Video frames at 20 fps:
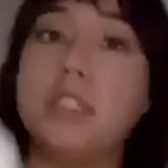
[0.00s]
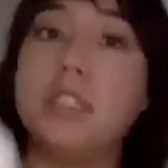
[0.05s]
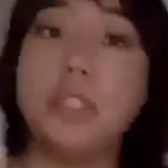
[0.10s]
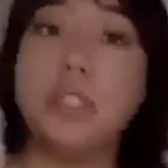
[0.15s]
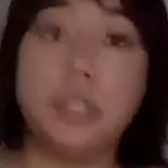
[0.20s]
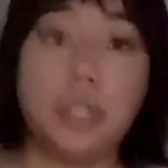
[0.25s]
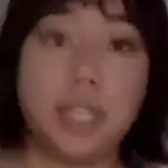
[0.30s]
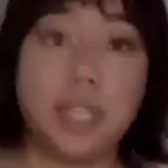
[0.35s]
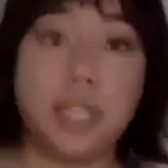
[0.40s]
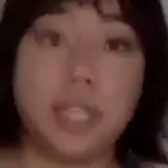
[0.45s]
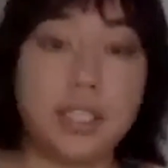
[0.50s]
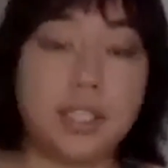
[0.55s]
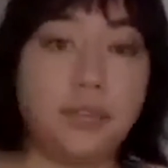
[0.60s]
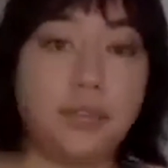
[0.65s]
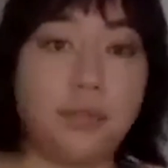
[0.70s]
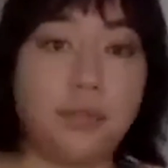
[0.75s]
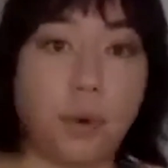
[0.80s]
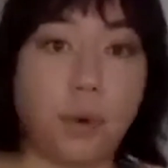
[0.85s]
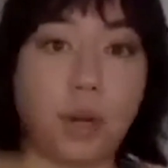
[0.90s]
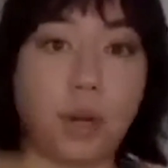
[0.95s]
goods
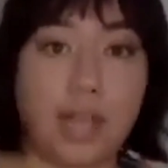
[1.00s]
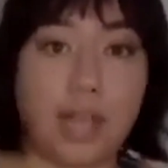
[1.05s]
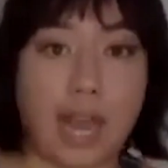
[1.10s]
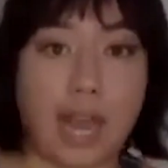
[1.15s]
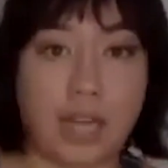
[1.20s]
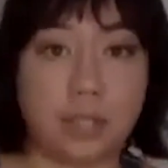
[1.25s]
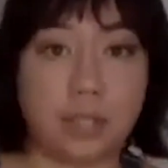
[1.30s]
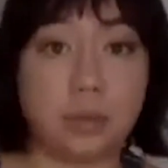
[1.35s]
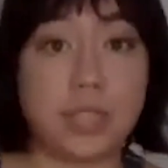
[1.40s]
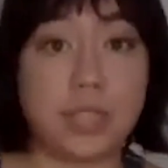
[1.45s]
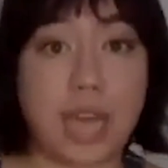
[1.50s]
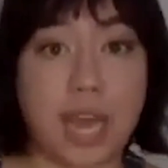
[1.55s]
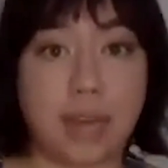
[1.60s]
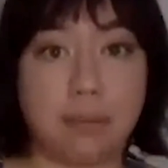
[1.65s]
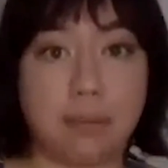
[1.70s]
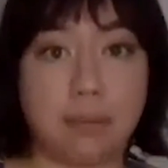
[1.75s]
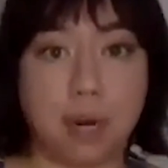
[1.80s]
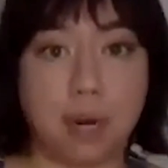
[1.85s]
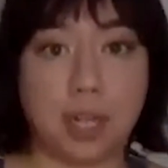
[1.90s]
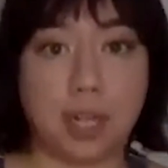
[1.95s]
for the actual
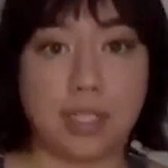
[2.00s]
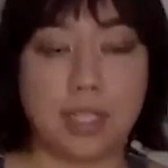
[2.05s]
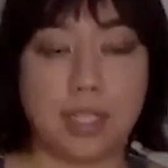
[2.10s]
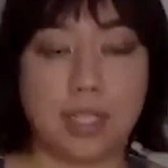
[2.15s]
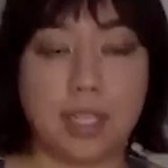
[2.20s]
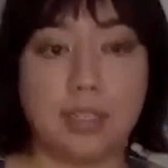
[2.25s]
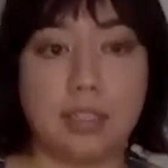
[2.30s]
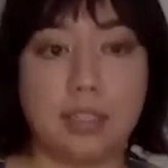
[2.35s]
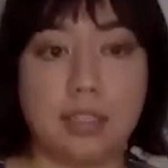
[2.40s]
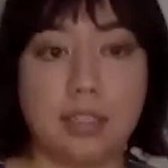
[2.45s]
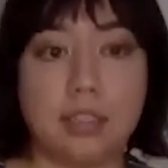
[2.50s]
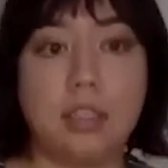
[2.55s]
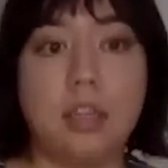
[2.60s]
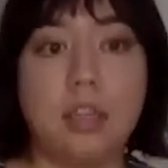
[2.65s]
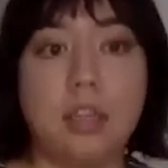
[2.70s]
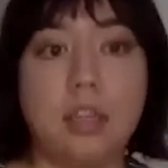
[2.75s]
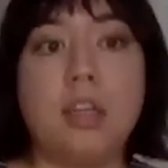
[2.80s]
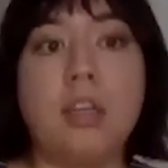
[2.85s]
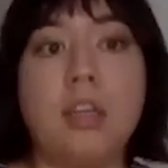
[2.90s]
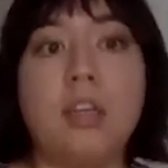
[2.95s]
dyeing process.
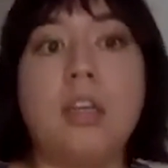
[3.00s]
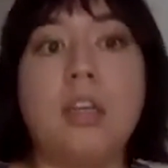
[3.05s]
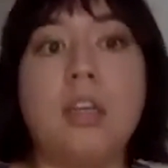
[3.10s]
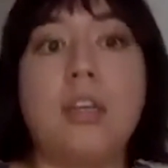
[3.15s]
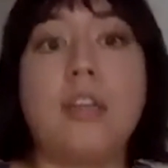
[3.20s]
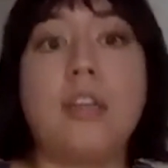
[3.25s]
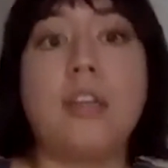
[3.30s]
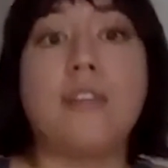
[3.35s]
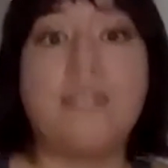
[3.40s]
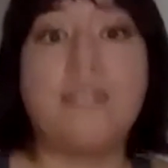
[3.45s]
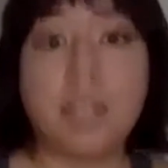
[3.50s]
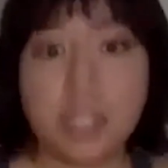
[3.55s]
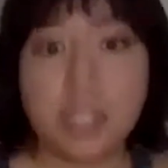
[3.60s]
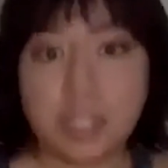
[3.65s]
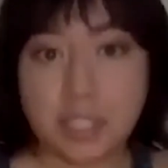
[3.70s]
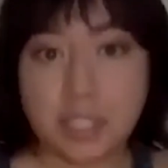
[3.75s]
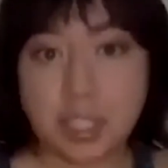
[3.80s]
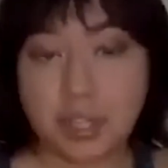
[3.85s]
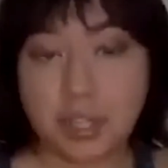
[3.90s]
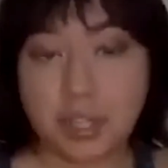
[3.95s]
The
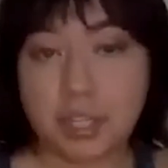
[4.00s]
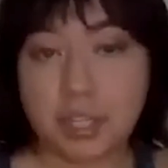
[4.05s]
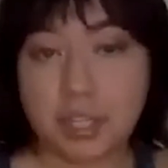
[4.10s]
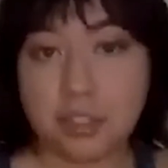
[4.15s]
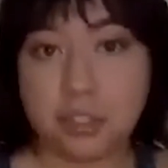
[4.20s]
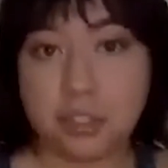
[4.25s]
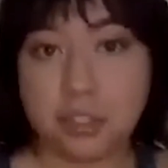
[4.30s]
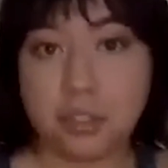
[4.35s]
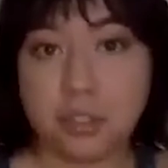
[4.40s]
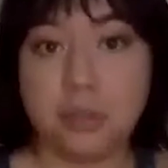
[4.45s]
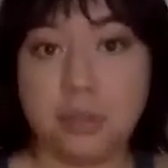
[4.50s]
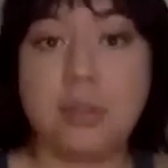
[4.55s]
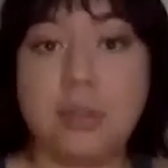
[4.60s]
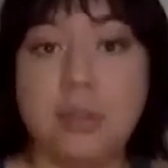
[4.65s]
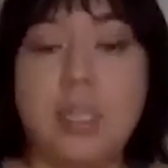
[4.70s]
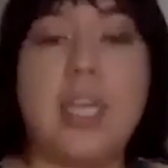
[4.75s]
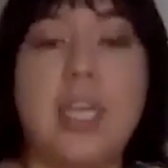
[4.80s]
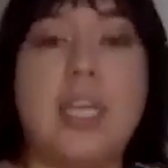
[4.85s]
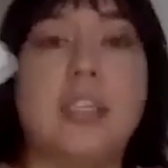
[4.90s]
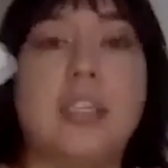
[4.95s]
first thing you need to
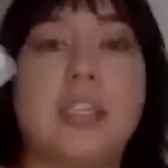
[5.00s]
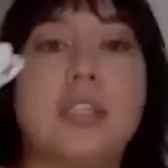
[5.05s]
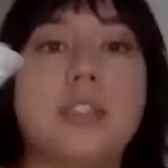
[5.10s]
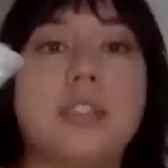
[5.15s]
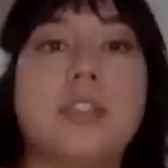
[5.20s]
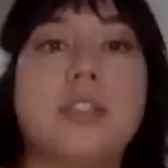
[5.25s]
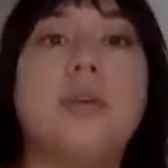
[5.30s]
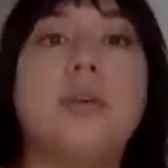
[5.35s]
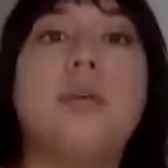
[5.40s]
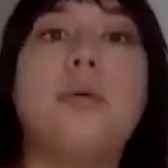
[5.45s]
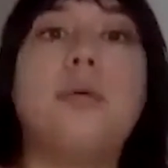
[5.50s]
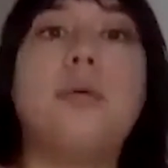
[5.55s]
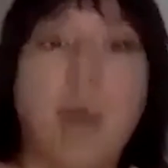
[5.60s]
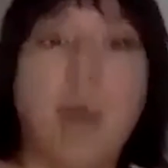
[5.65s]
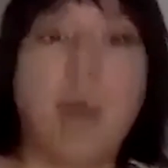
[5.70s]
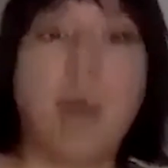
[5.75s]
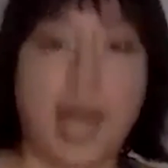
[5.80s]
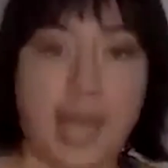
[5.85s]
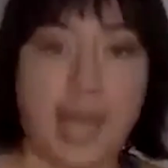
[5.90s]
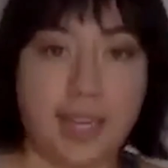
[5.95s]
do is
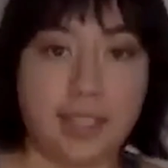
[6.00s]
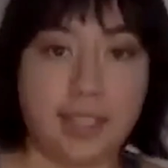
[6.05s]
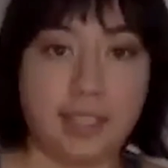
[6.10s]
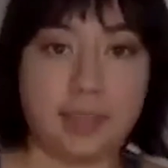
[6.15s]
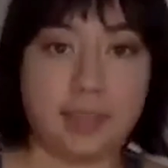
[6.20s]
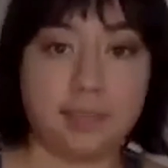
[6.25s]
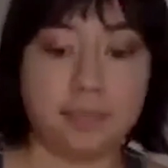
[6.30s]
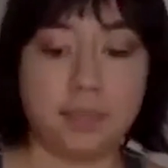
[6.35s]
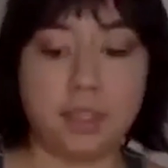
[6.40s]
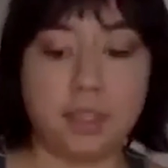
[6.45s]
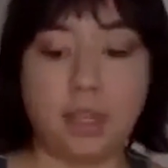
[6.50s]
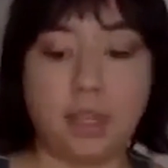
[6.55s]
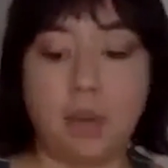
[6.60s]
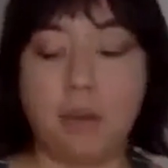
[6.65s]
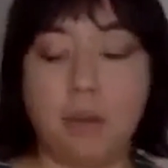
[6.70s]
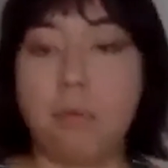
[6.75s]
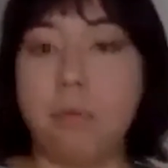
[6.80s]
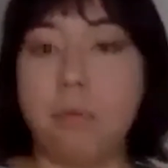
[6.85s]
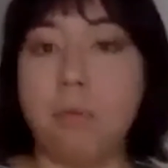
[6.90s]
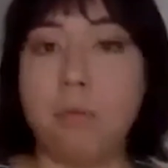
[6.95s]
weigh it.
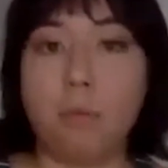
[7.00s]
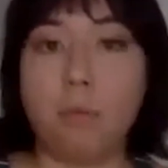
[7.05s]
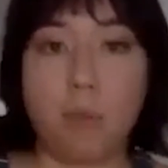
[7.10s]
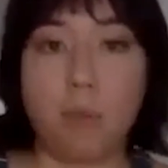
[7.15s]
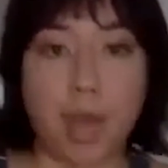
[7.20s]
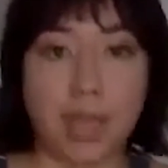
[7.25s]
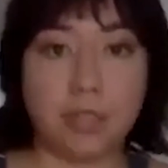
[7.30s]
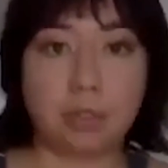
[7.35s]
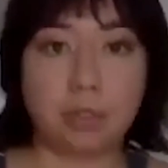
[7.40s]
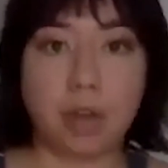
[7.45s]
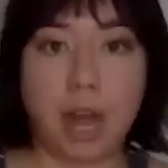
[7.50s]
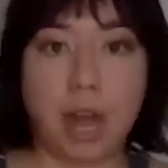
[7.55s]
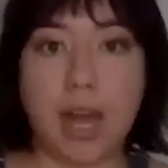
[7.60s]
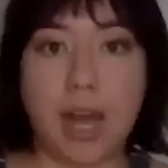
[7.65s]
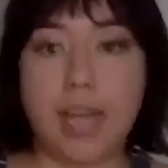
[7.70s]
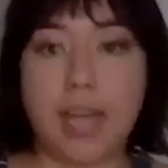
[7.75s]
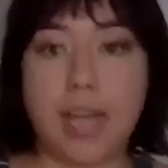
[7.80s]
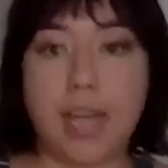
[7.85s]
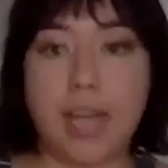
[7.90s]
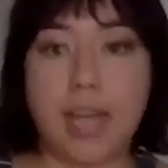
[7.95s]
So weigh it
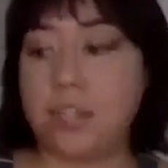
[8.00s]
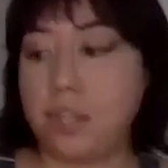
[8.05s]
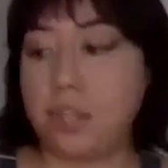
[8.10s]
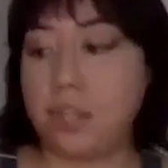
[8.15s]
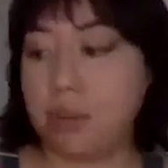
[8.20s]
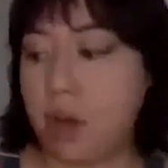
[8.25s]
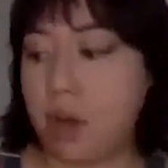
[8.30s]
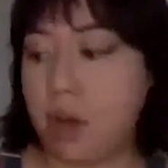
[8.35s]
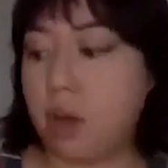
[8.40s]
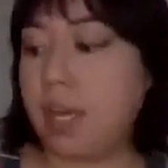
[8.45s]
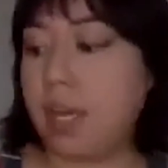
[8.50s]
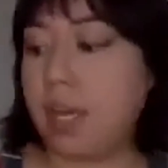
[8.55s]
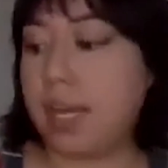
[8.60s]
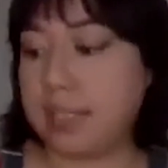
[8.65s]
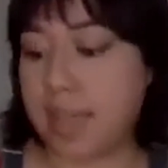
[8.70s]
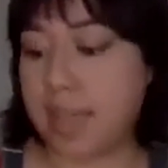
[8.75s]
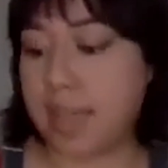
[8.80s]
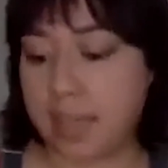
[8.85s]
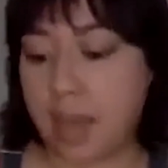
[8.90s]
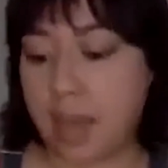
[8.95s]
dry so you know like
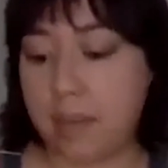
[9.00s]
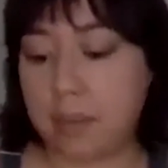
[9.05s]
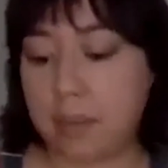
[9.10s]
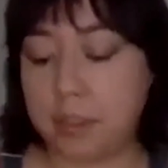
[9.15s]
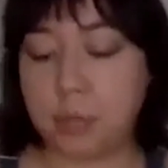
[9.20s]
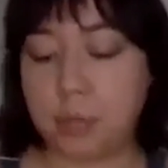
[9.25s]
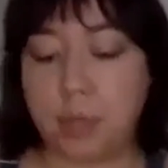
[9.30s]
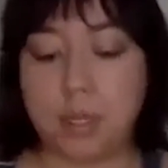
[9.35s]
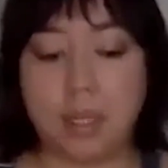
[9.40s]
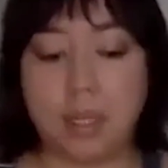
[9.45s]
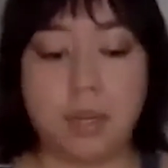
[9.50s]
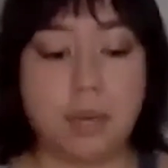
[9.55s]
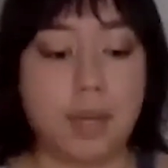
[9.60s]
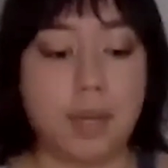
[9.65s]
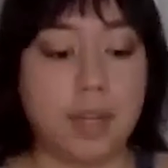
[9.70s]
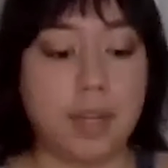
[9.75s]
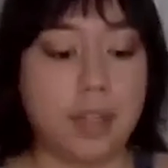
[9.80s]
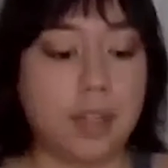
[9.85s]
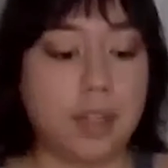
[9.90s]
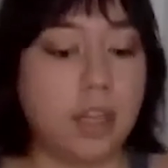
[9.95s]
exactly how much you're working
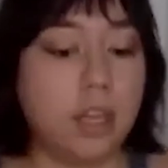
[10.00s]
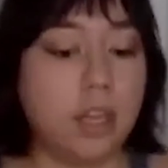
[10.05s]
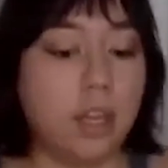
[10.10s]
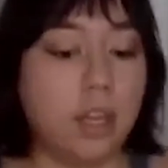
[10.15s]
with.